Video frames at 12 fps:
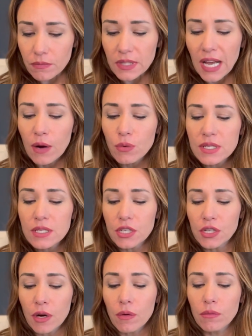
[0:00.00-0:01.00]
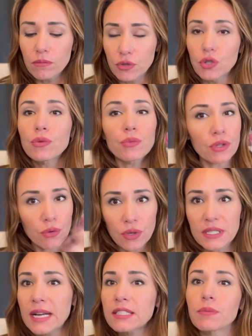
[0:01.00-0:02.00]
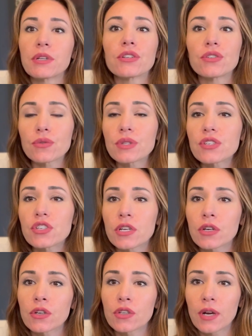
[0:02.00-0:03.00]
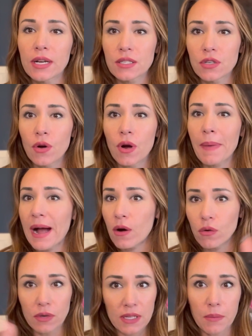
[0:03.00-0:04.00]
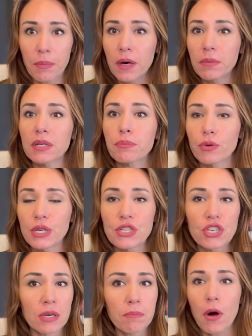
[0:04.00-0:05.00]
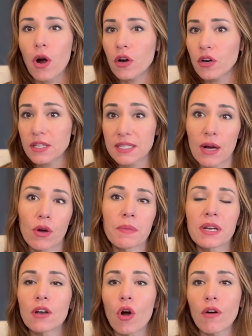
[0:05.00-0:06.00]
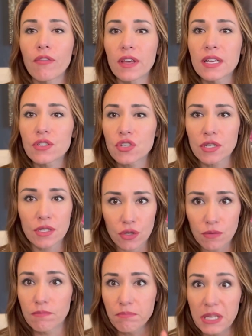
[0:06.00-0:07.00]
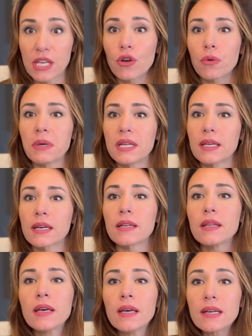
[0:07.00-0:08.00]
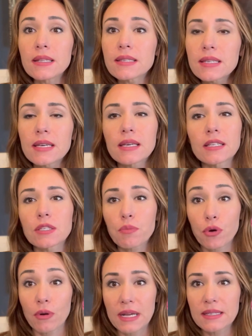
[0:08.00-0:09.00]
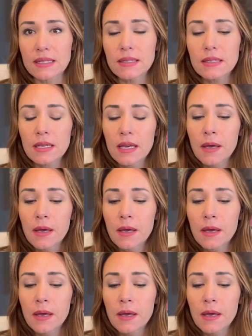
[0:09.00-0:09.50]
I was, doing what the Lord's asked me to do this year. You guys know I'm out in the public preaching parks. Now I'm in an office, just being obedient and seeking His presence.